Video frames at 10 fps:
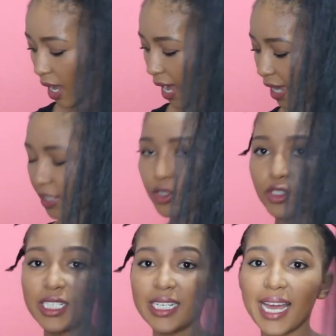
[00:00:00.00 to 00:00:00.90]
I
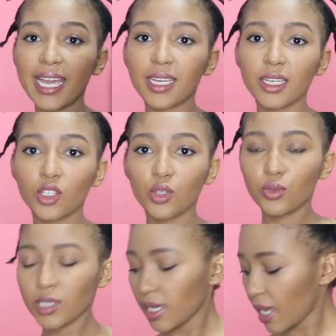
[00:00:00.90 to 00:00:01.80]
usually like
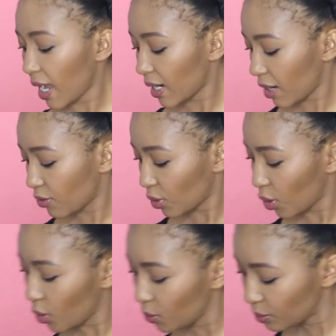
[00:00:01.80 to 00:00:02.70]
using an afro
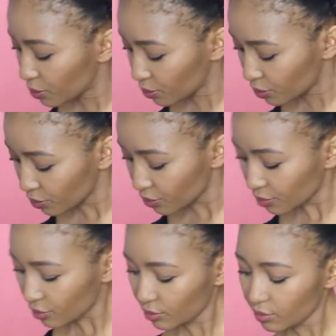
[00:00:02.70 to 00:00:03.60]
comb.
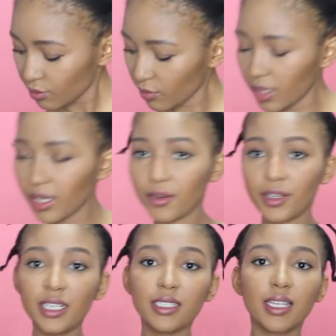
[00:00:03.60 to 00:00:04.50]
Here
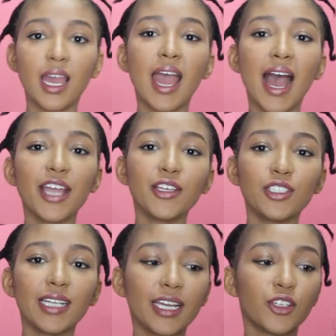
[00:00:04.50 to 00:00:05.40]
it is. I
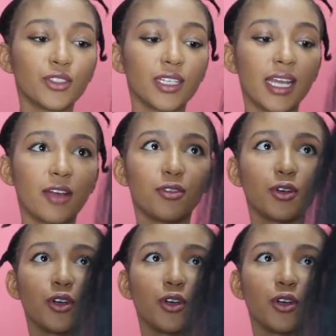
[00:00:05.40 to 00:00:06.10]
usually like using an afro